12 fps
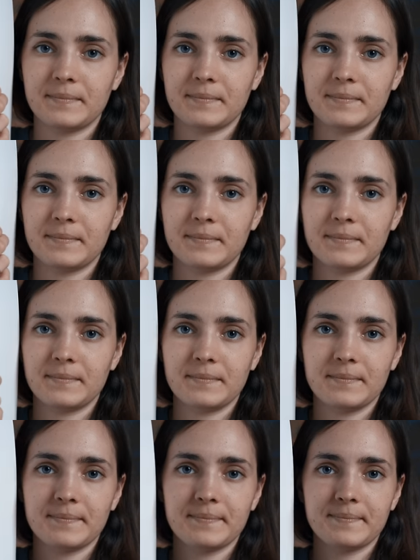
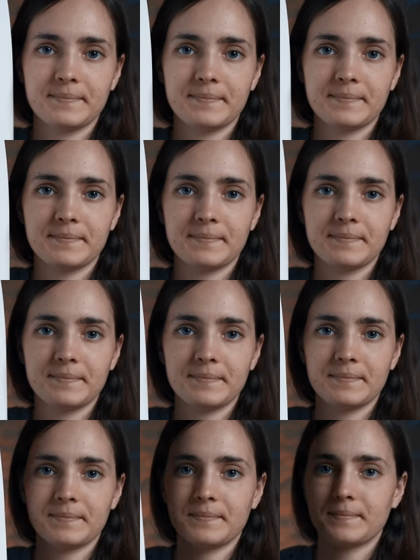
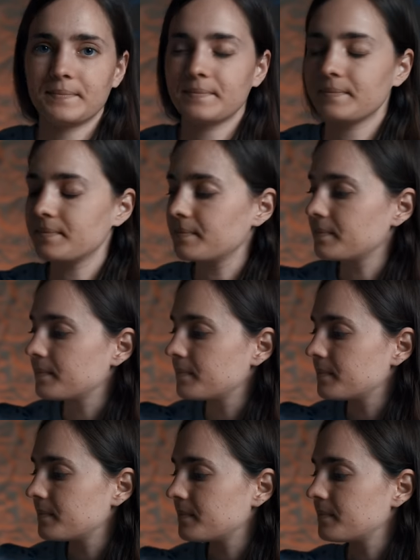
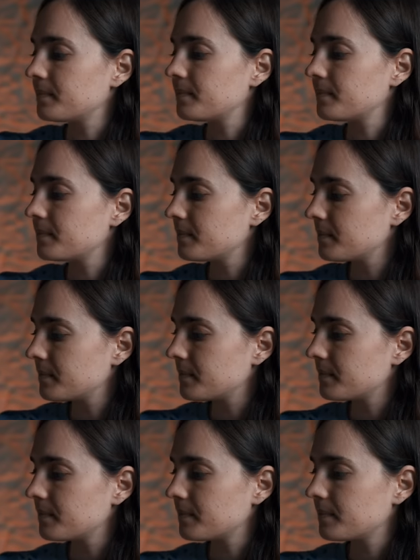
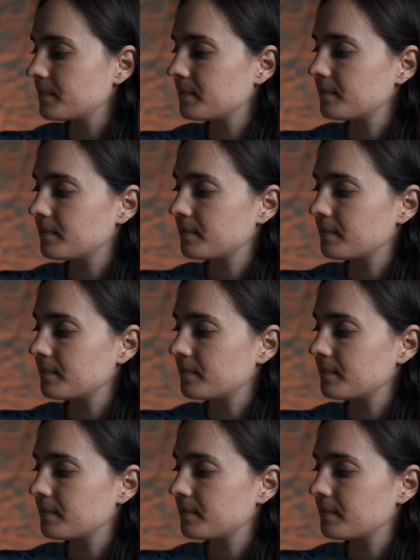[no speech]